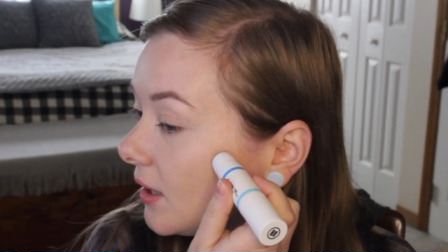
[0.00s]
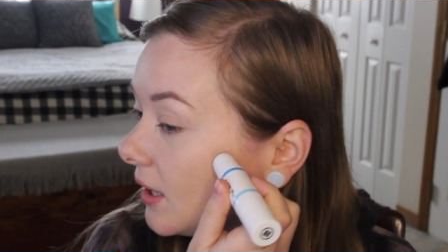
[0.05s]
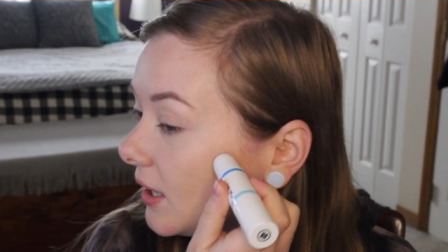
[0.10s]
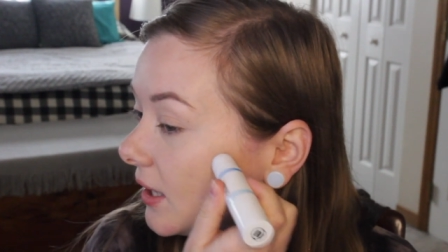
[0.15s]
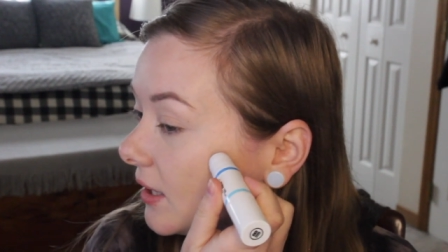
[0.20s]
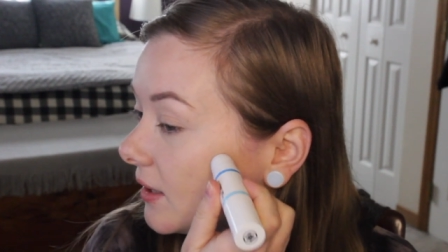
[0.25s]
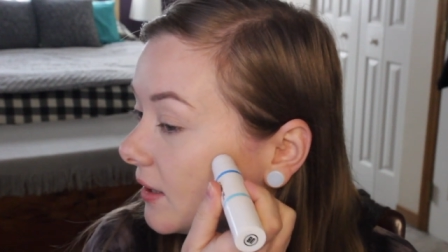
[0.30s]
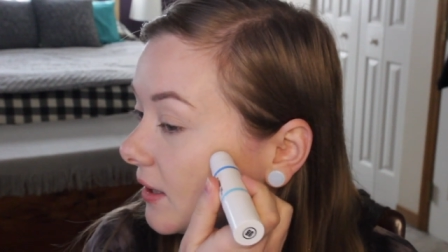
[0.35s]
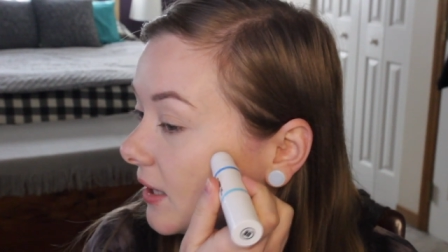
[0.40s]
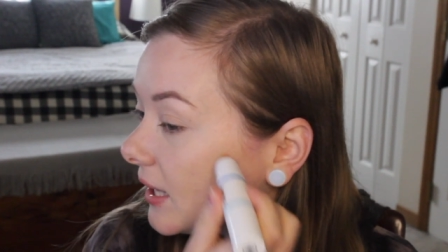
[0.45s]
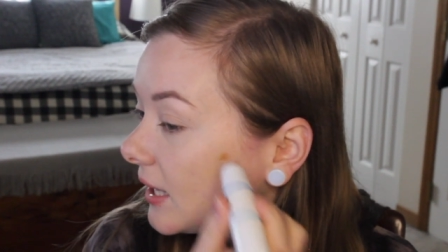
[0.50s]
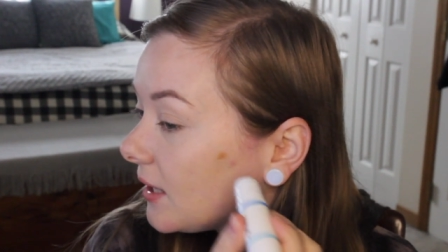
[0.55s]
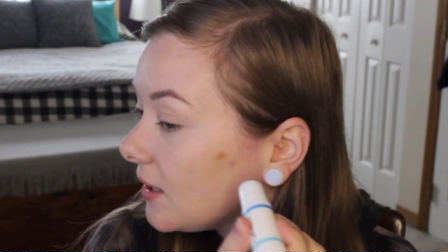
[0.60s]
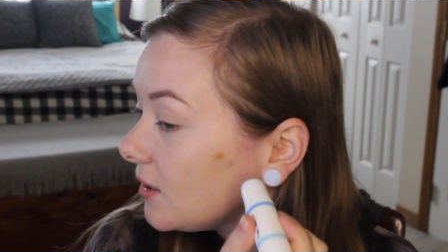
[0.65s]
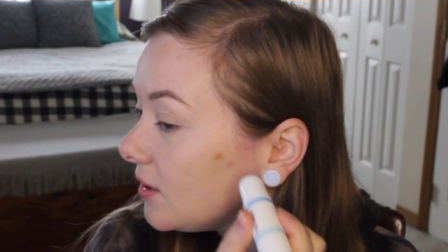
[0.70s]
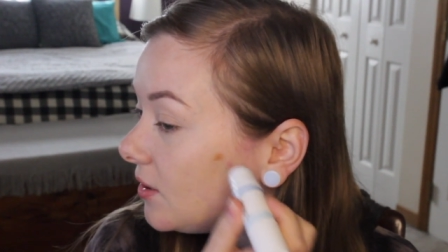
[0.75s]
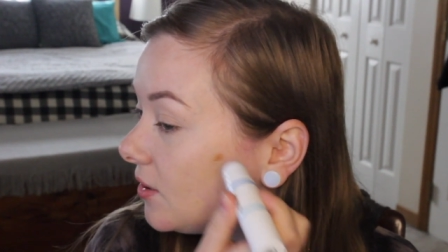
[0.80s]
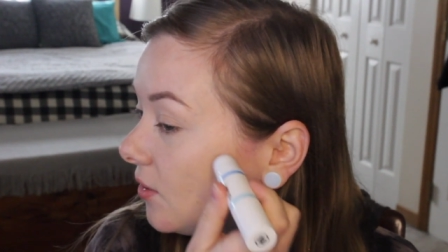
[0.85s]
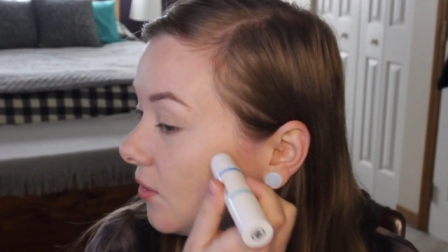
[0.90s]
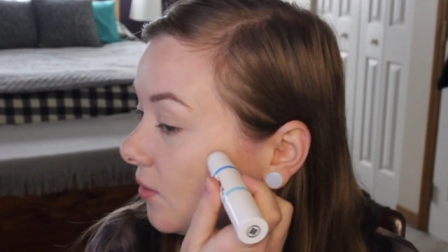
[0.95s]
and like
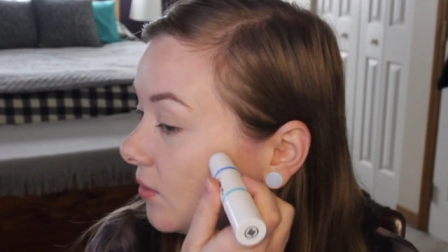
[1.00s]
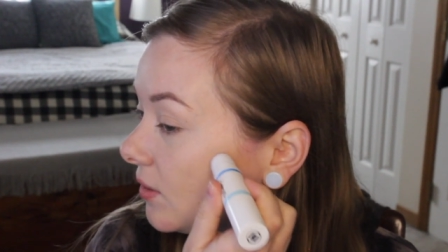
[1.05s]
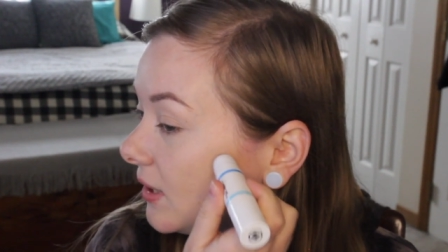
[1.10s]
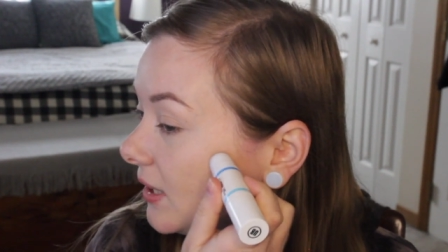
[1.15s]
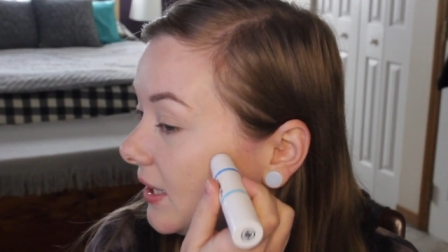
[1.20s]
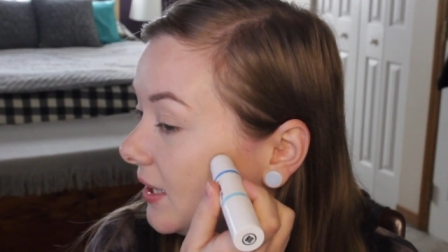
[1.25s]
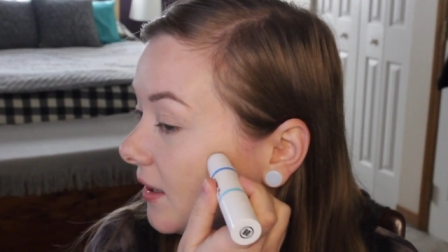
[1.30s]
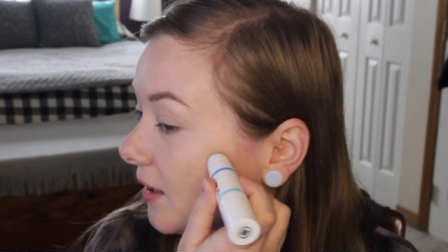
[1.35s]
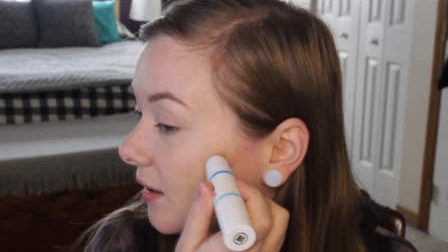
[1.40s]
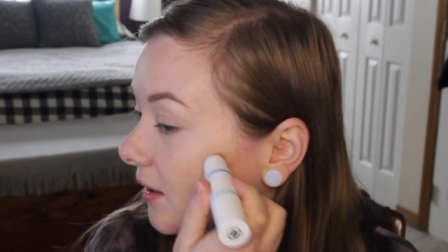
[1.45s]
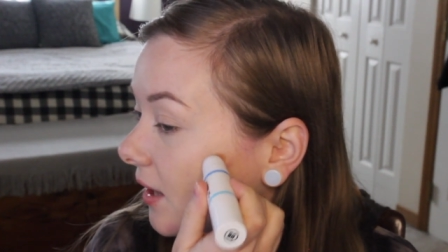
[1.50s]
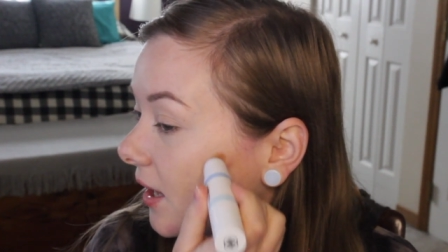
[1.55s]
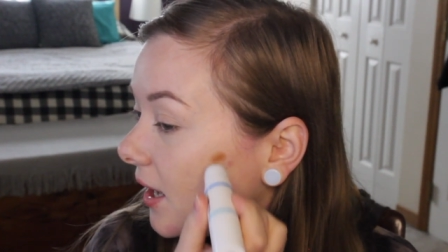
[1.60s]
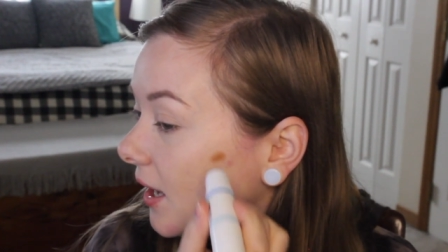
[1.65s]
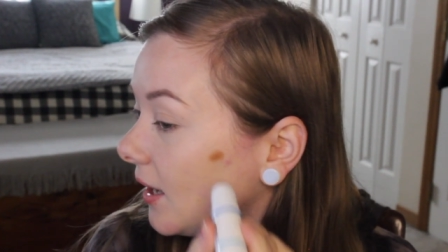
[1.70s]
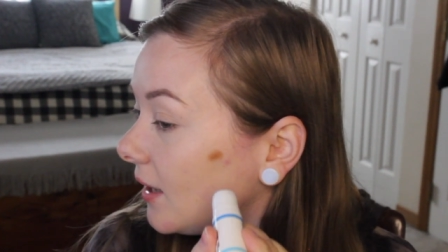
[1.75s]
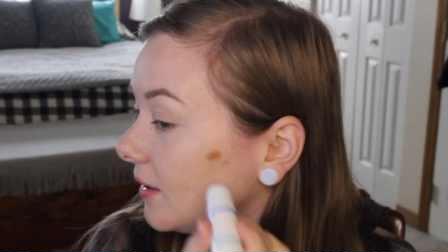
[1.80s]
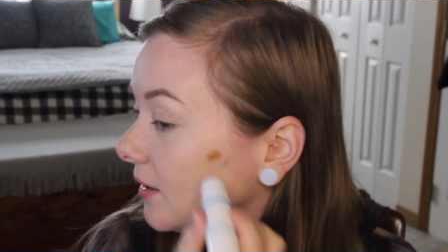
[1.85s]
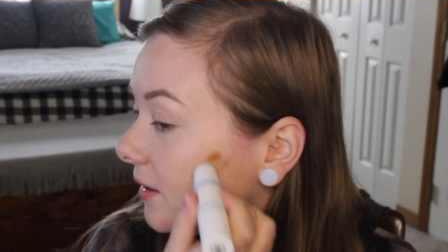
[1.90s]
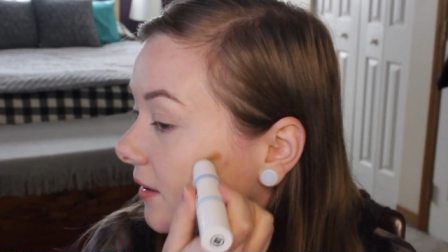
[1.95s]
you don't need a
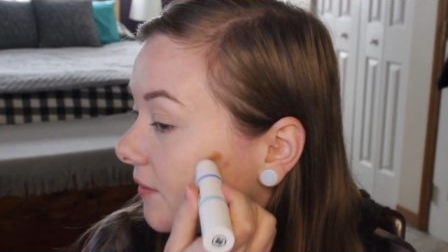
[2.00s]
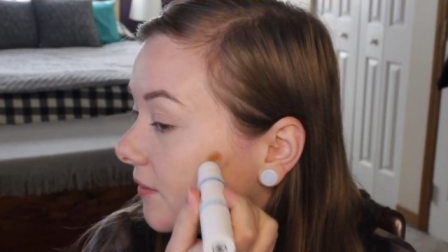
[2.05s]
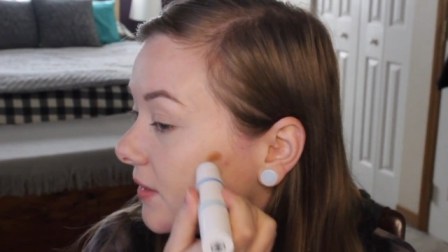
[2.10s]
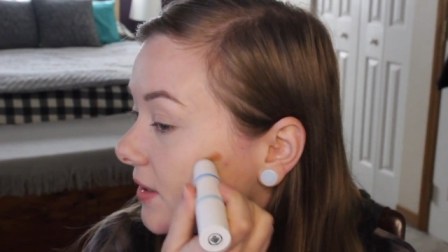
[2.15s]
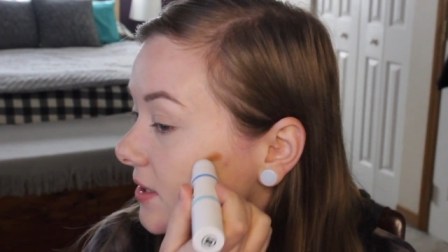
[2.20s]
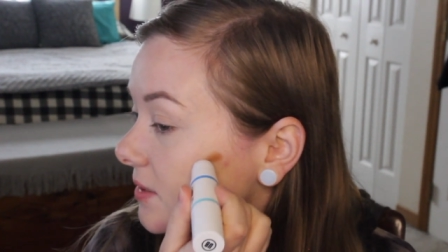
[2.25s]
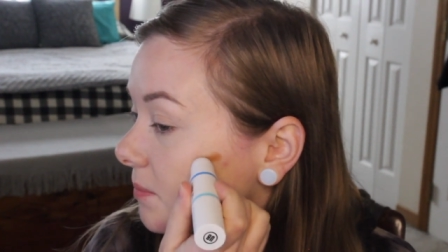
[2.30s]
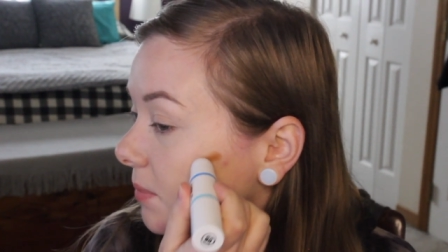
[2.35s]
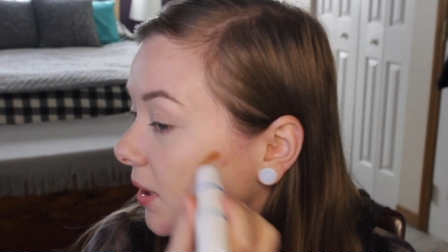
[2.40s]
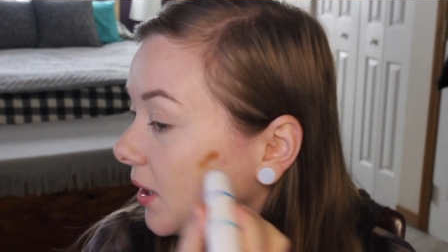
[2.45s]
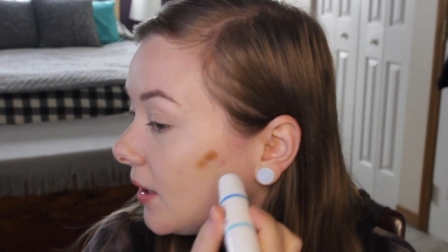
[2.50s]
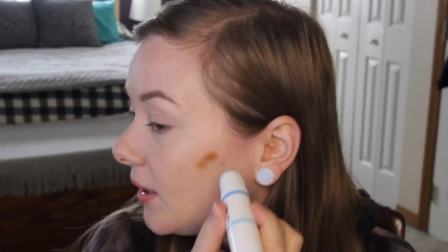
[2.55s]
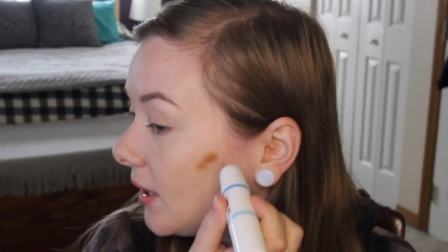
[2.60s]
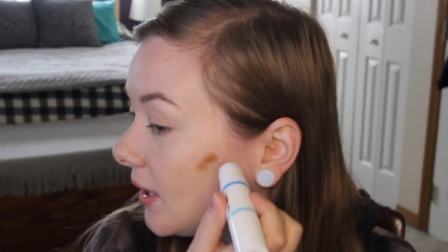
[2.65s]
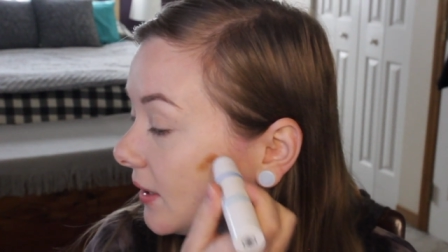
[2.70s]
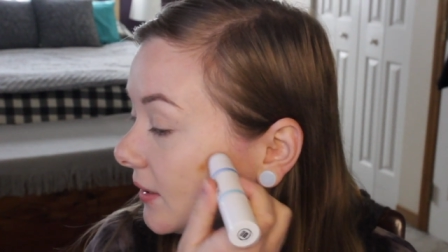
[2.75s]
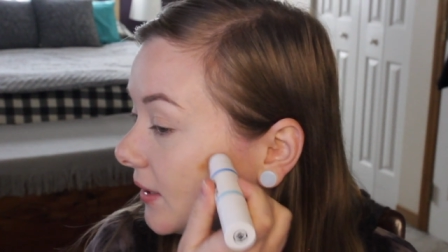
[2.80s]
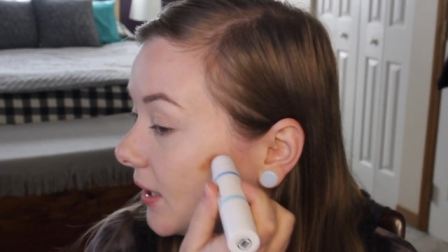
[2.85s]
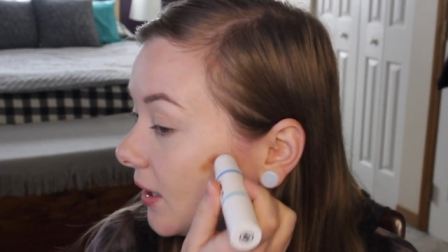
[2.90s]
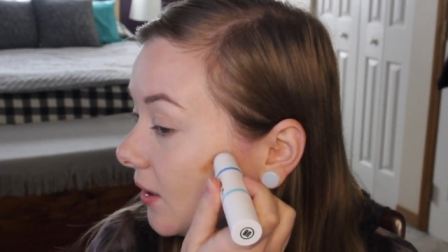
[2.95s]
lot of this
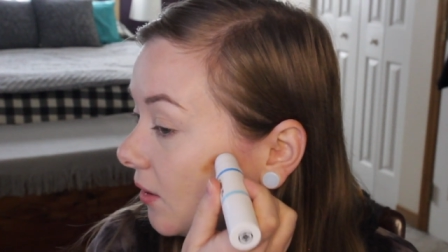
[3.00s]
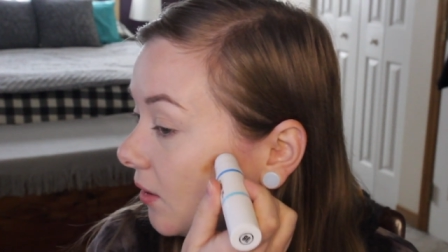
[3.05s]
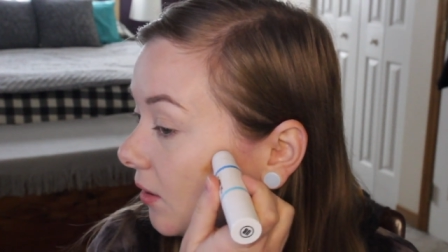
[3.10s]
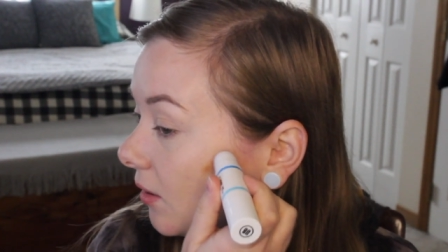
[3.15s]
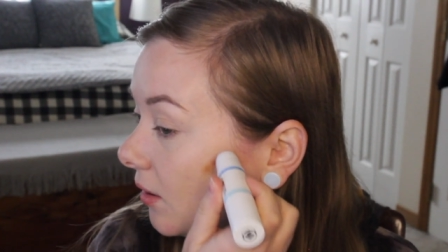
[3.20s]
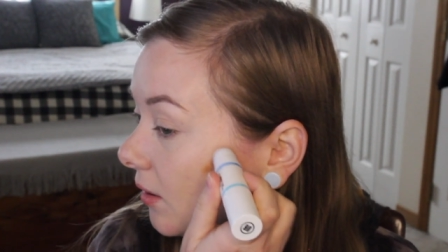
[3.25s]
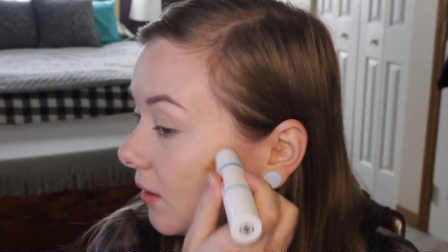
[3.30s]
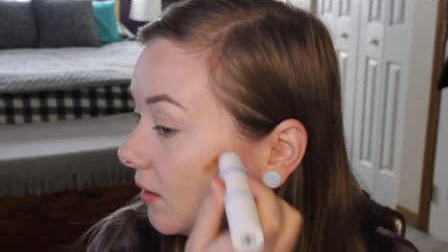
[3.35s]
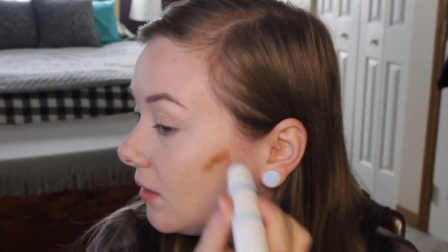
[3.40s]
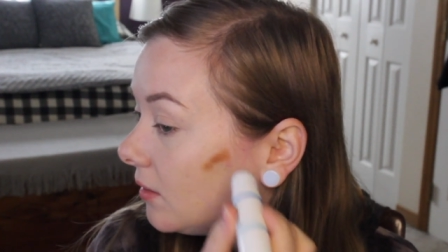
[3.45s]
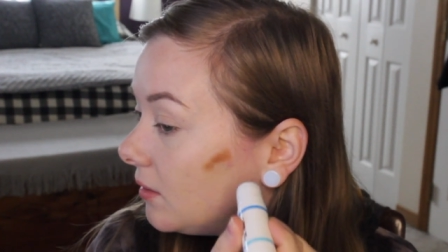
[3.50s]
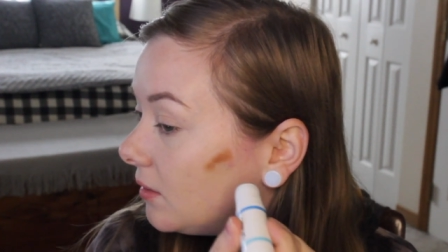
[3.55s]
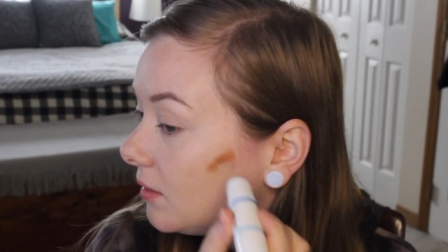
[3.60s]
product at all.